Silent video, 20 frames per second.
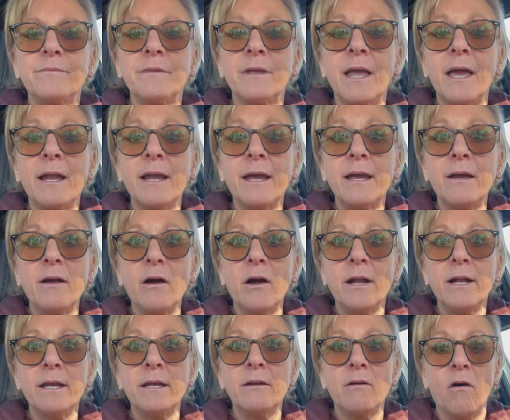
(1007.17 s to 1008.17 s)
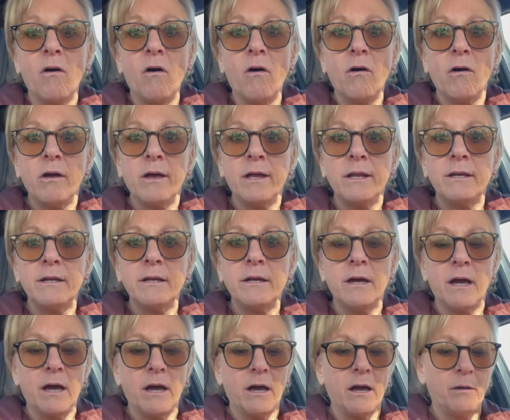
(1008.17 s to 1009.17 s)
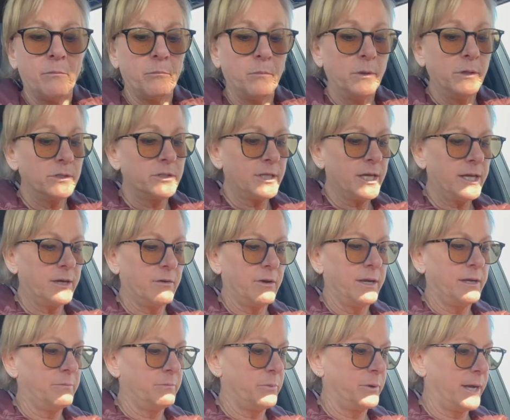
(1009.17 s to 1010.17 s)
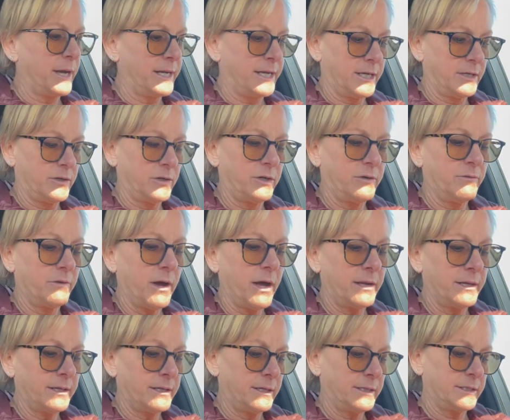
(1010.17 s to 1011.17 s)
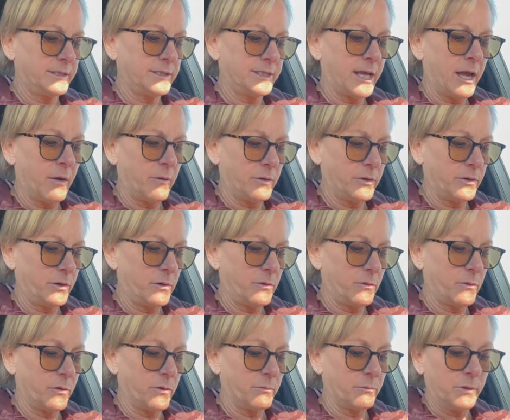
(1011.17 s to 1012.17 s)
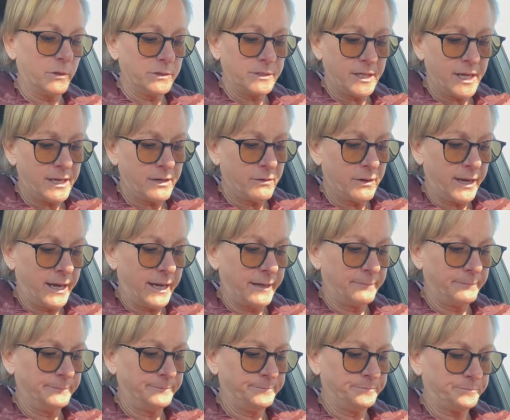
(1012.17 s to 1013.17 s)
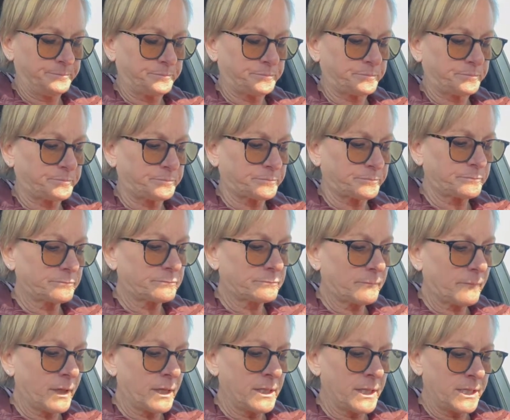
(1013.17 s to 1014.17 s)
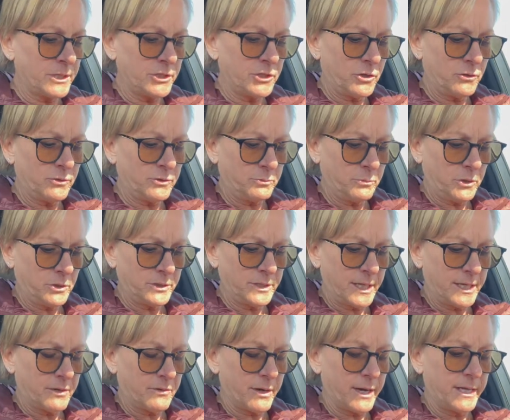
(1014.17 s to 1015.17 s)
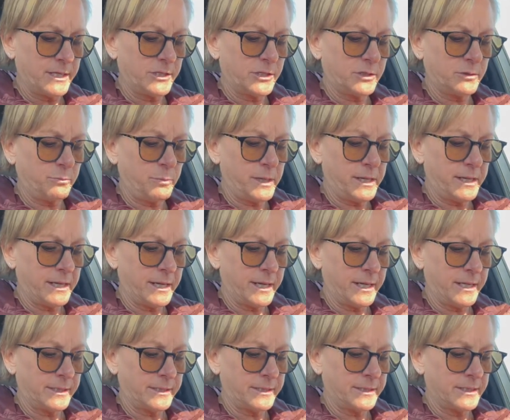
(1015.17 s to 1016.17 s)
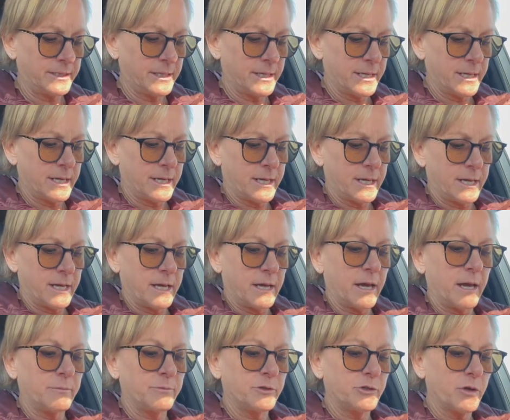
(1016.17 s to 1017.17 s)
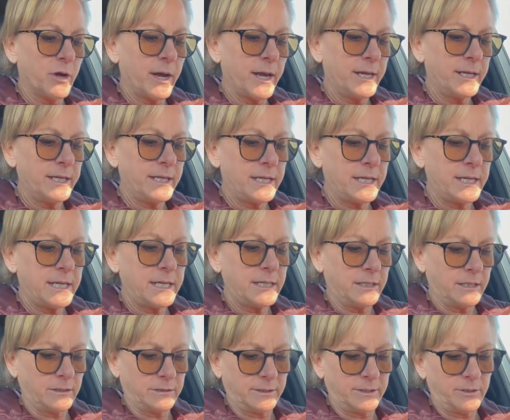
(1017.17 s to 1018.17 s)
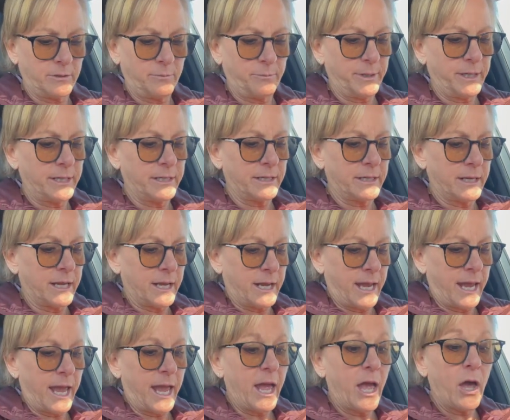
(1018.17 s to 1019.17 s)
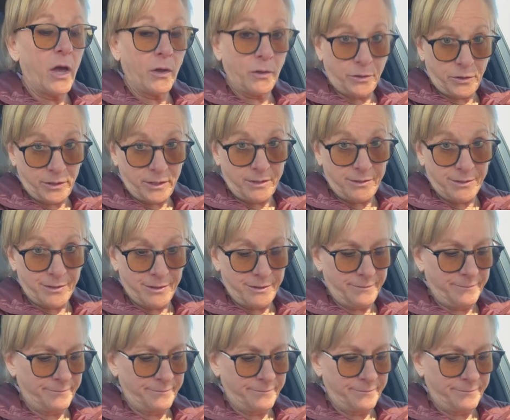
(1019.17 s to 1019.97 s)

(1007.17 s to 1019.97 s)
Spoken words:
and I got it on multigrain bread. I could have gotten it on sourdough or multigrain, and I chose multigrain just because I'm trying to eat a little bit healthier